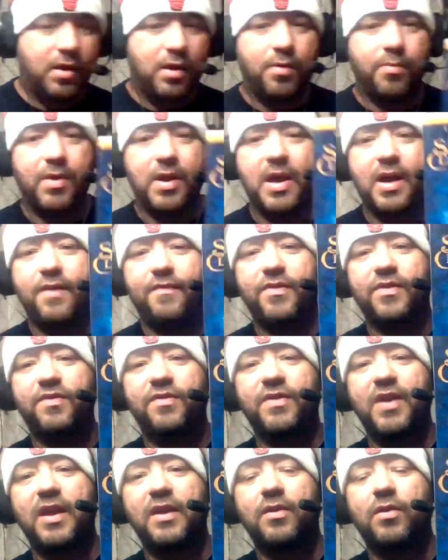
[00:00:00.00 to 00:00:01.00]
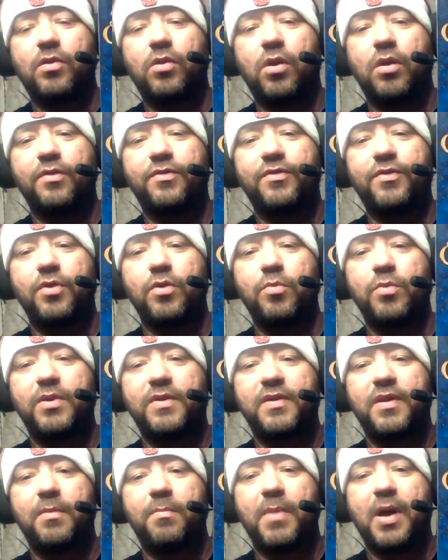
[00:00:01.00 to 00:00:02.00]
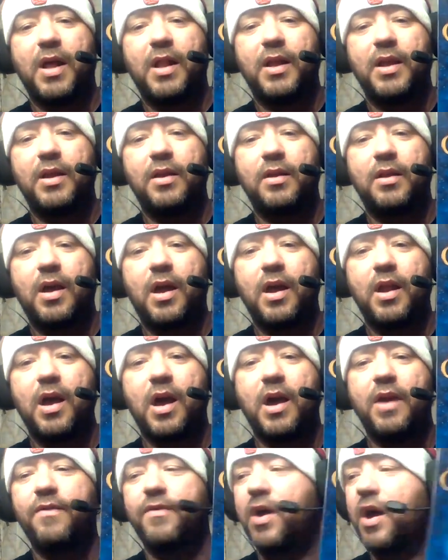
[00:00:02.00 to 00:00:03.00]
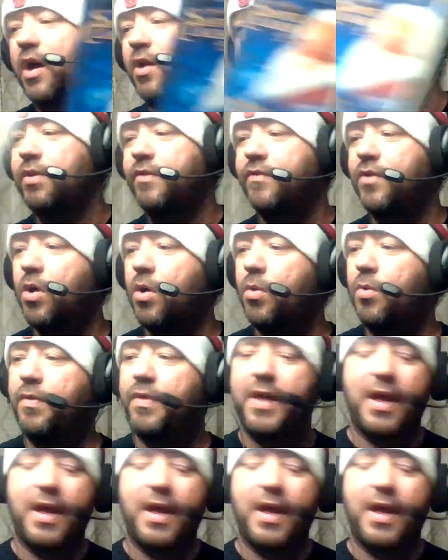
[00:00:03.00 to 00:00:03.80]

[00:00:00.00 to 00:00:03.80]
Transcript: Here we have the Santa Claus 2 with Tim Allen. I don't even own